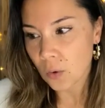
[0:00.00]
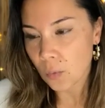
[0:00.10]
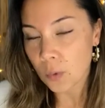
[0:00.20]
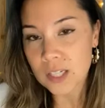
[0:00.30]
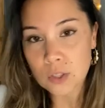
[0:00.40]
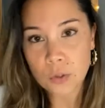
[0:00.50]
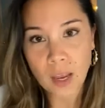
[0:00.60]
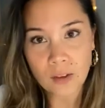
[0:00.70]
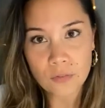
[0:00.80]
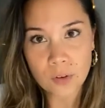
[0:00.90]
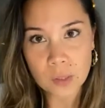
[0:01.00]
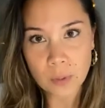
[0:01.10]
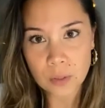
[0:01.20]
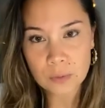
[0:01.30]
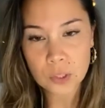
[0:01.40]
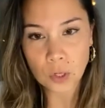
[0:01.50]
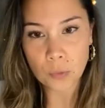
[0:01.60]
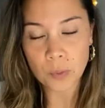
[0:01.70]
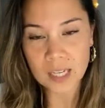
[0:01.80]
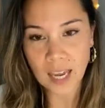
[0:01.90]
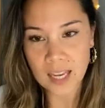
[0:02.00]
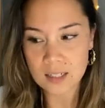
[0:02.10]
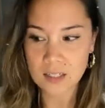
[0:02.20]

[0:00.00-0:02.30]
we do have free will, so we can